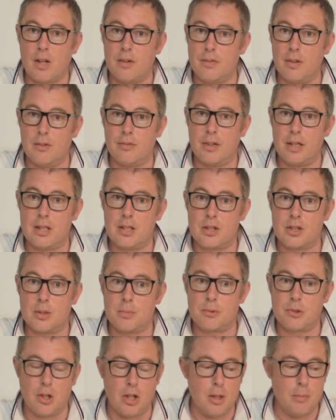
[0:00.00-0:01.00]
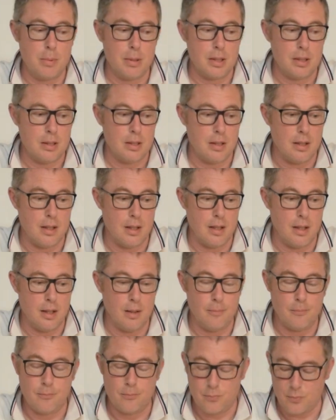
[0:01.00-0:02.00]
Feel free to subscribe
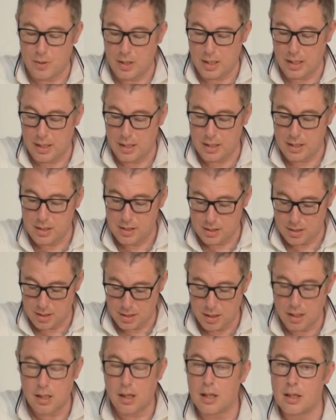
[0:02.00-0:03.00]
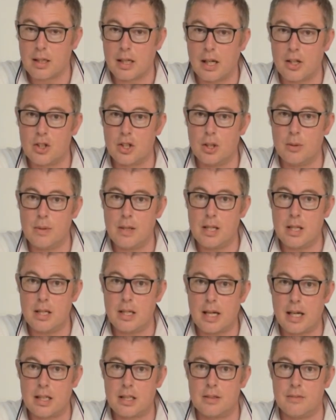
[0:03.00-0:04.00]
and I'll catch you in the
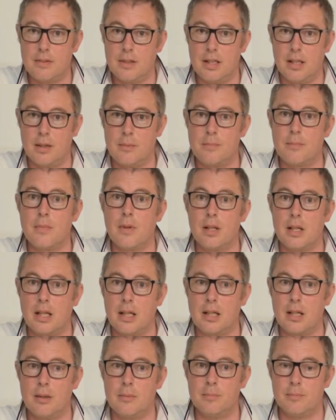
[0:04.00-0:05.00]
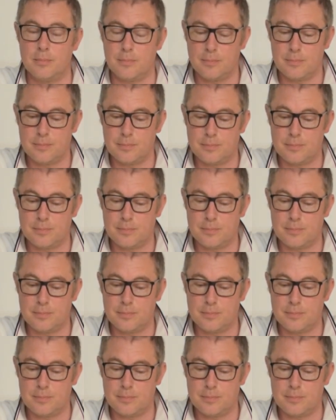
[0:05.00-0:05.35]
next video. Thank you.